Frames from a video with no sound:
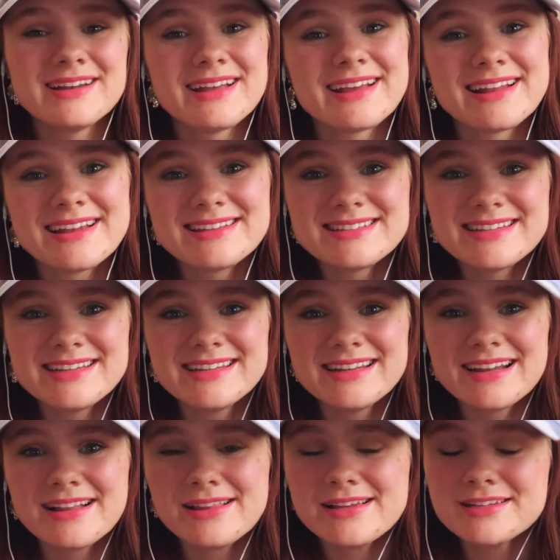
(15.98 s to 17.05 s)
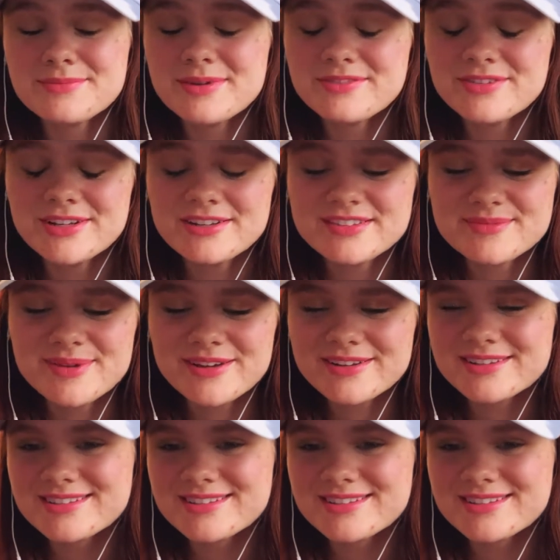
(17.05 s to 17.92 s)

at 18 and I like to make videos about it.